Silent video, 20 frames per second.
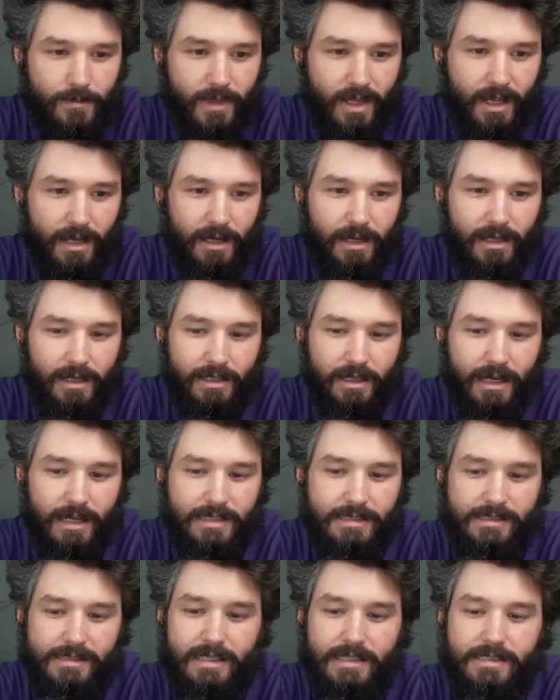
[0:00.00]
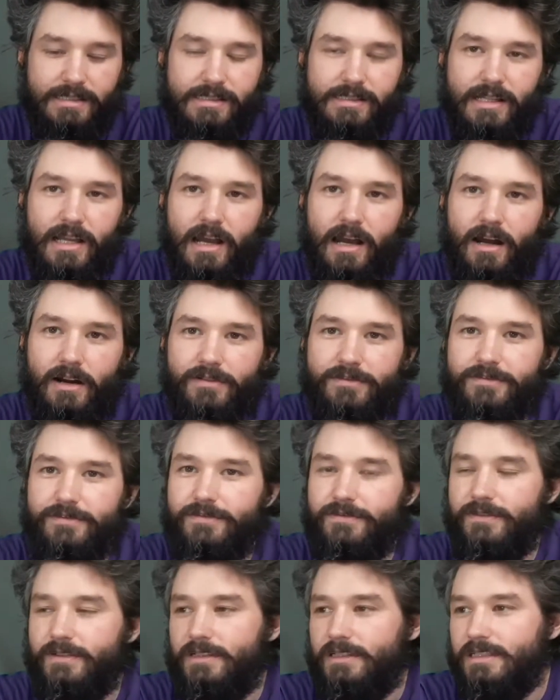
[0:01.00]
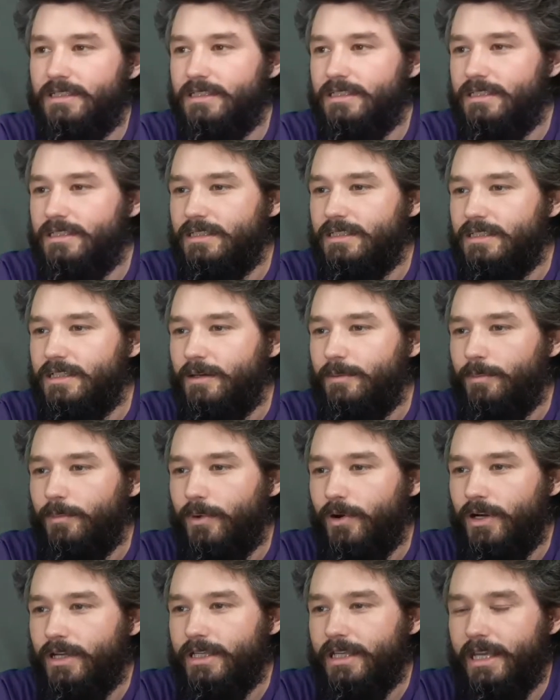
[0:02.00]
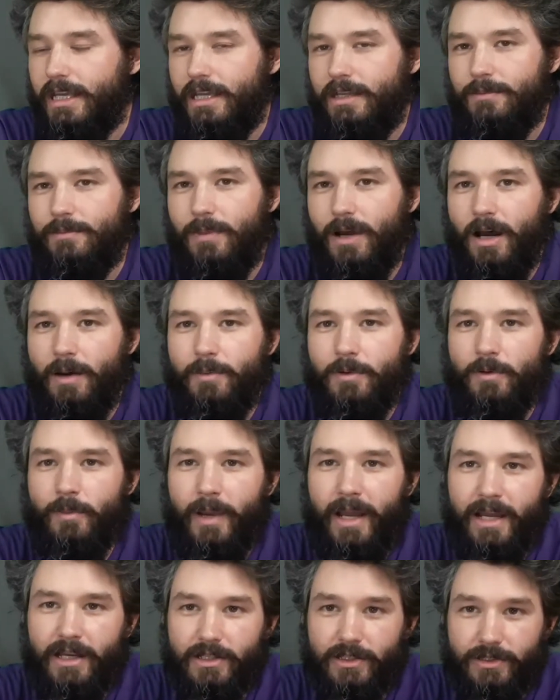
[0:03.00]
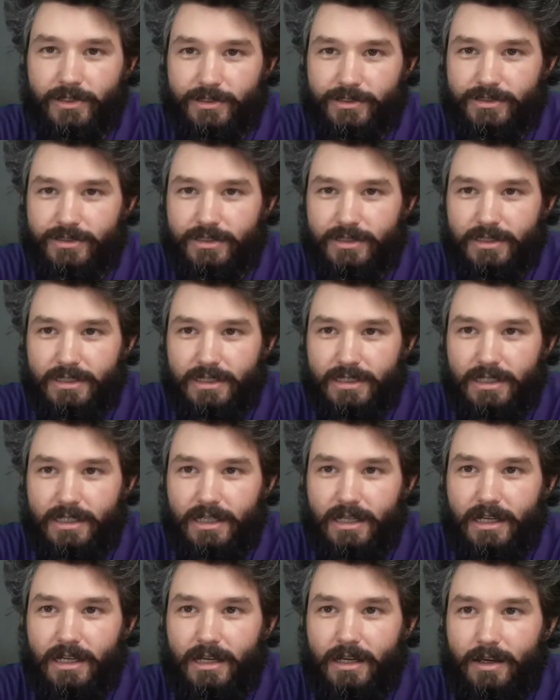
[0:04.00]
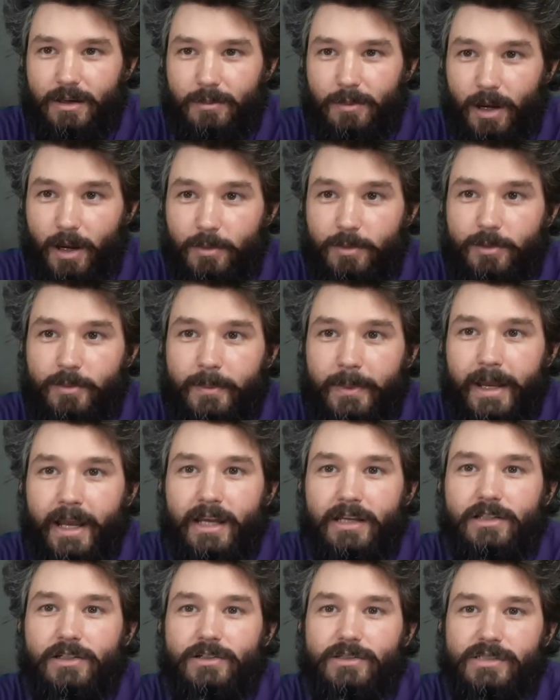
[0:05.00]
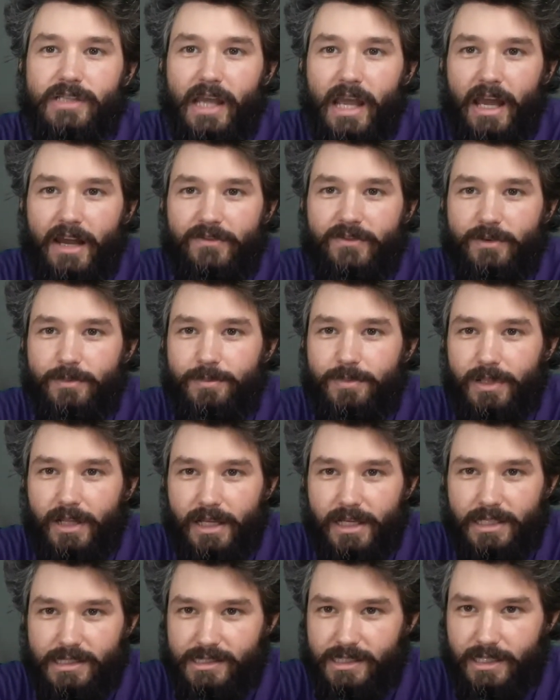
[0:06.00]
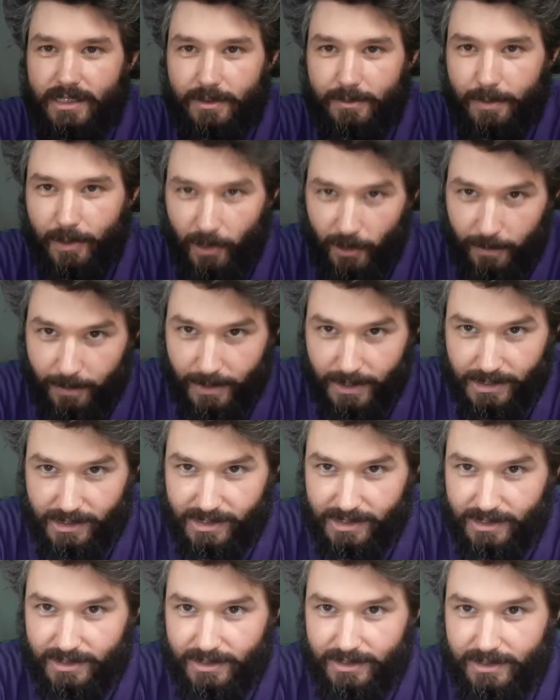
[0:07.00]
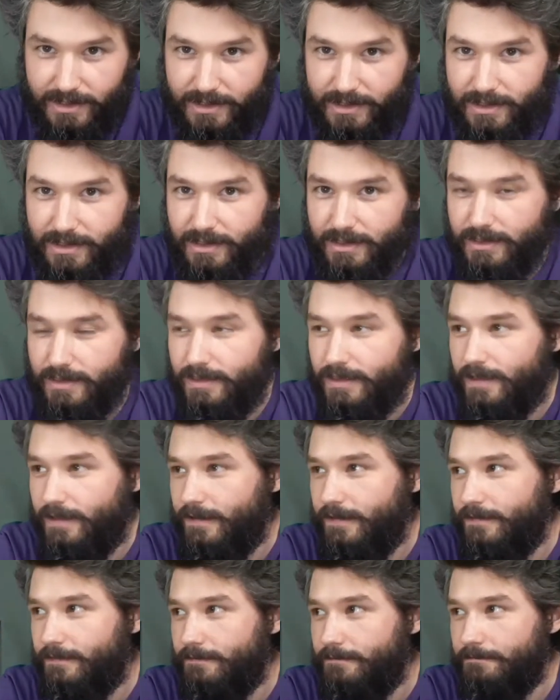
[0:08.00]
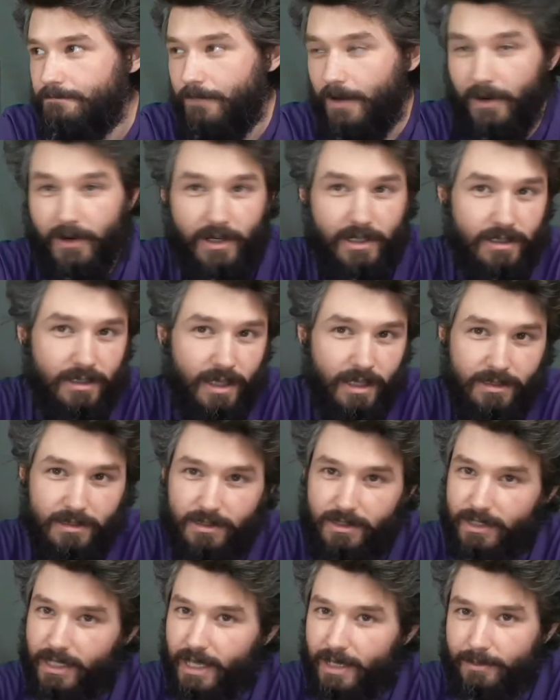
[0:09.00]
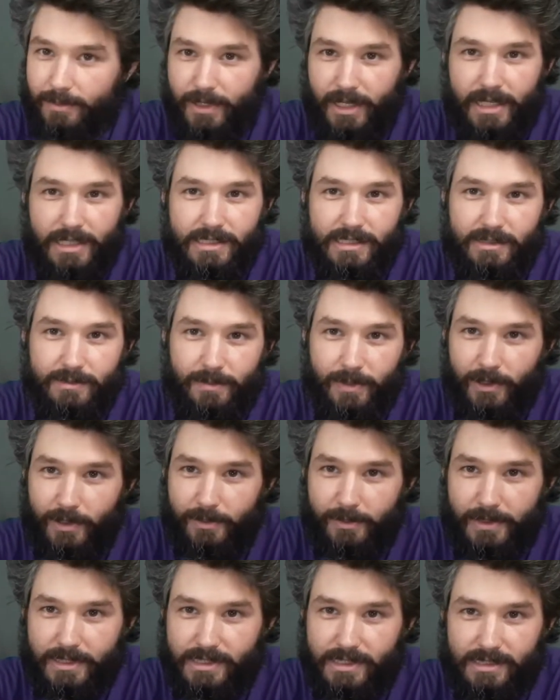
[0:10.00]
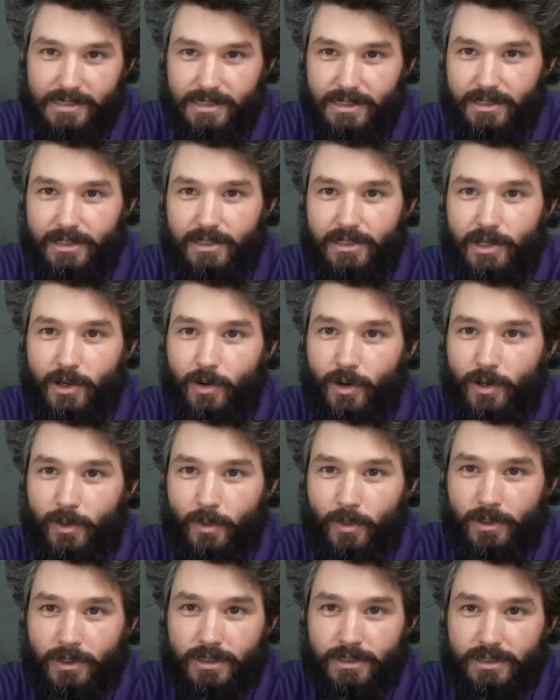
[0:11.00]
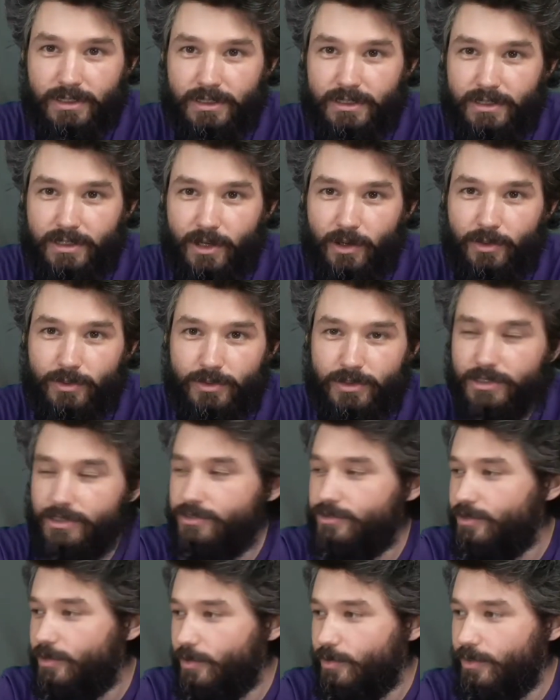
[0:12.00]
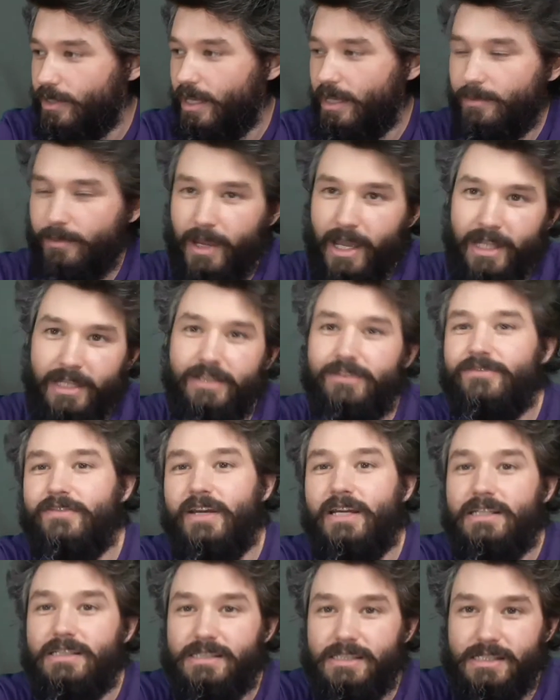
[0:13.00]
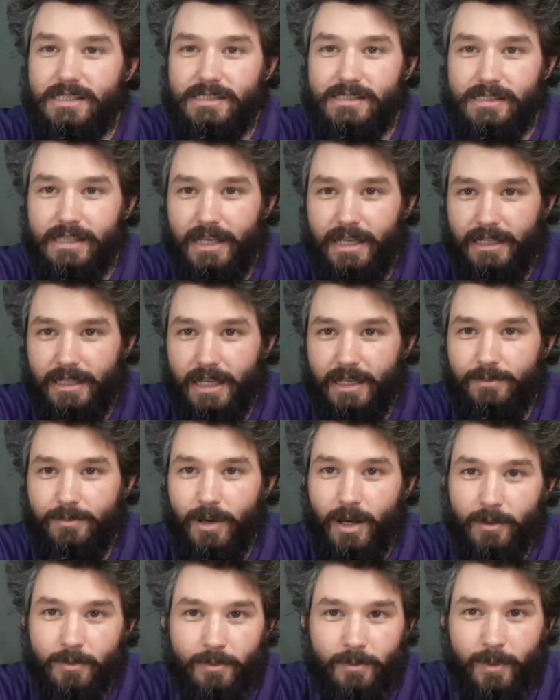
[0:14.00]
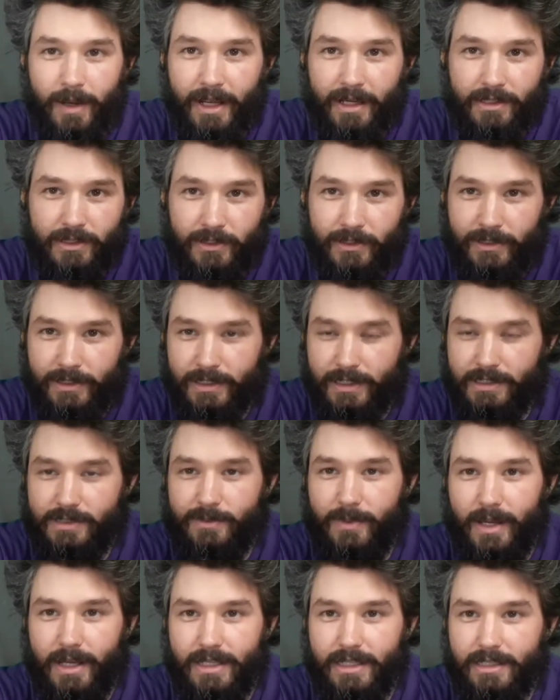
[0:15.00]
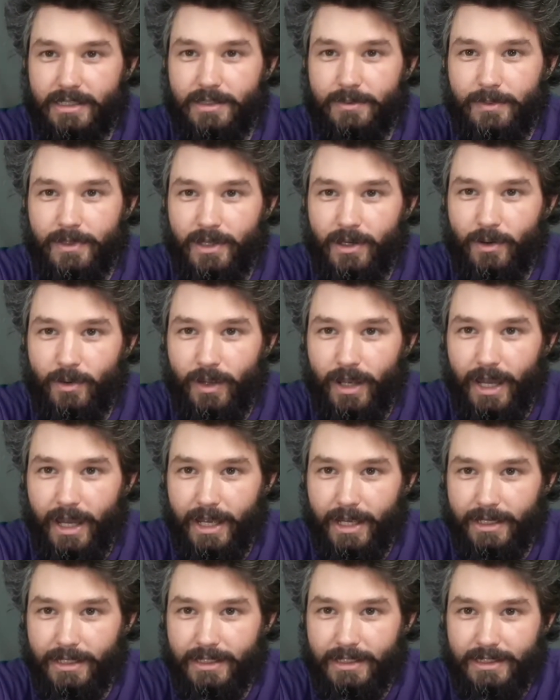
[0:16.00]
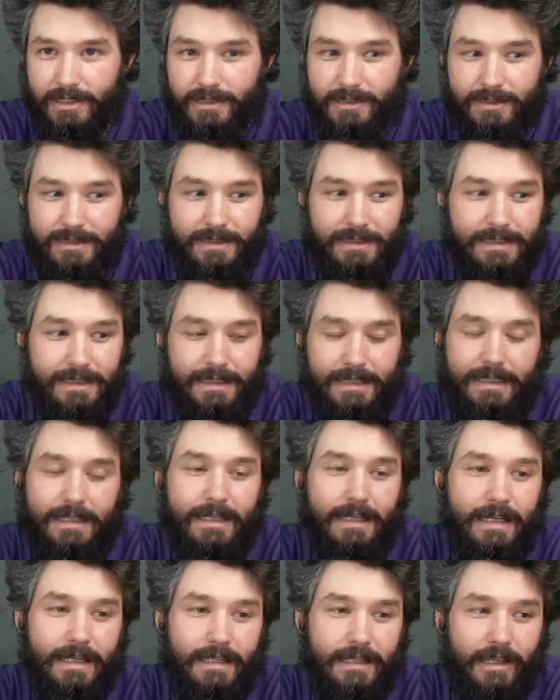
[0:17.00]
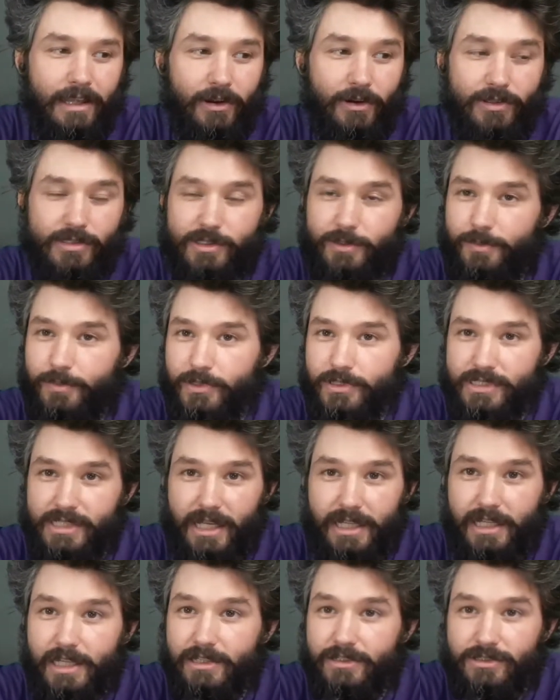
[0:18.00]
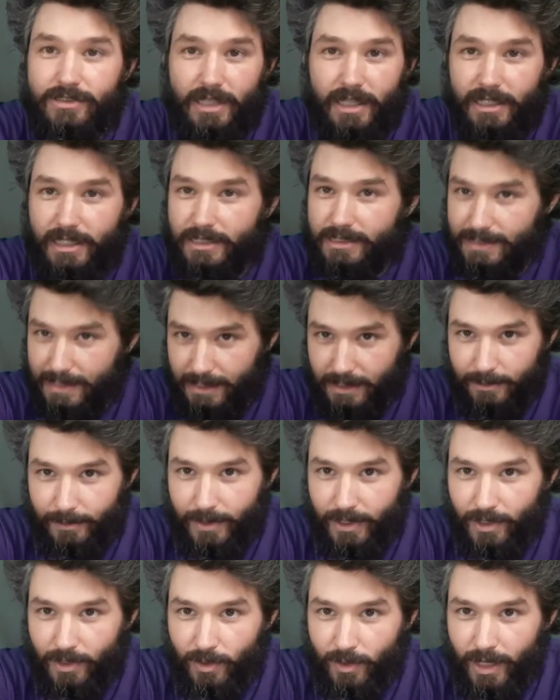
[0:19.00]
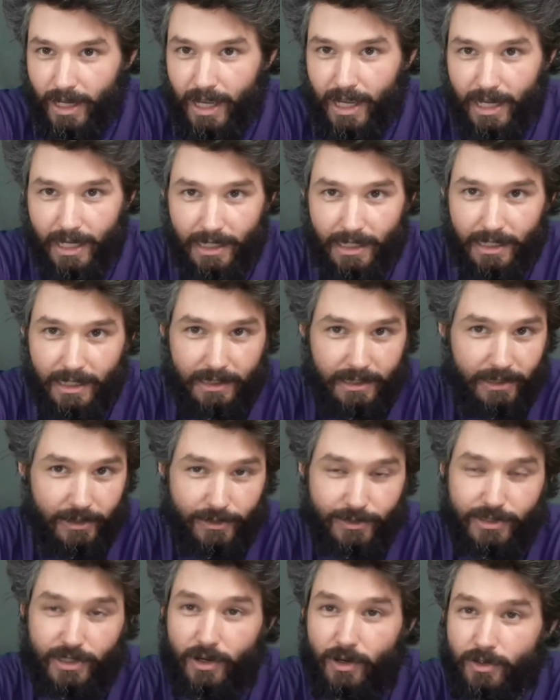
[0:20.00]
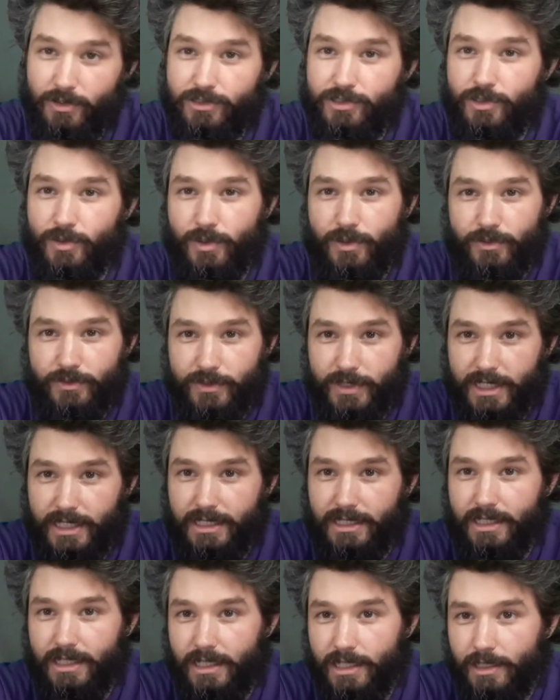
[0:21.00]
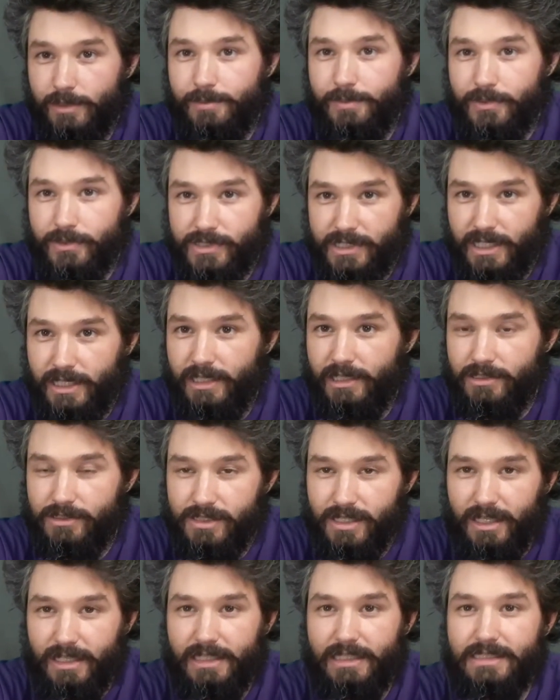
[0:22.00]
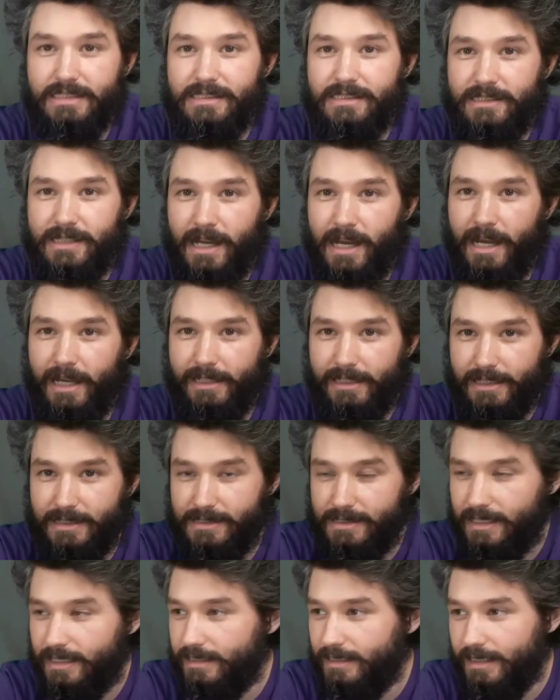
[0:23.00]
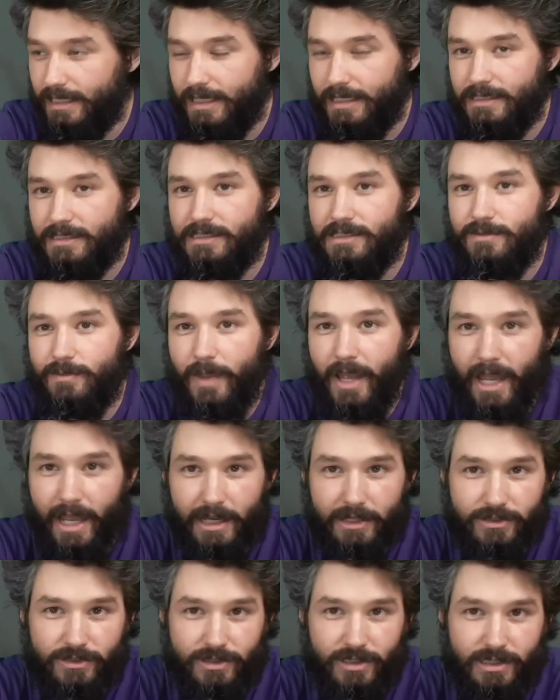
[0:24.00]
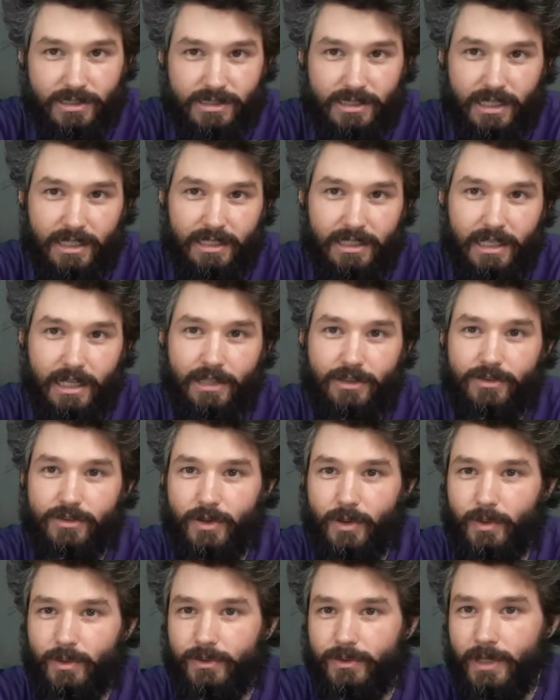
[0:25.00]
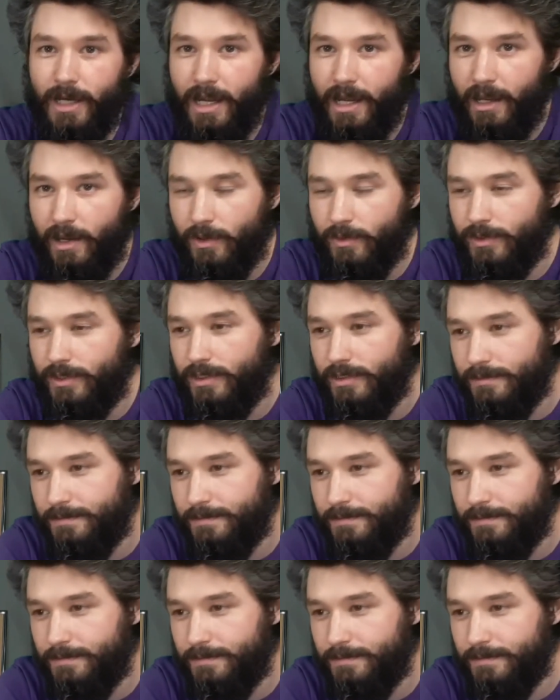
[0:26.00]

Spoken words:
I see stuff put in bubble mailers. Bubble mailers have a place and a purpose. Very little of that place and purpose is in the toy world. Don't just throw that many faces in a bubble mailer and expect it to be okay. There's a percentage that it's going to be okay. There's also a really good percentage that it's not. It's going to get smashed. It's going to get thrown around.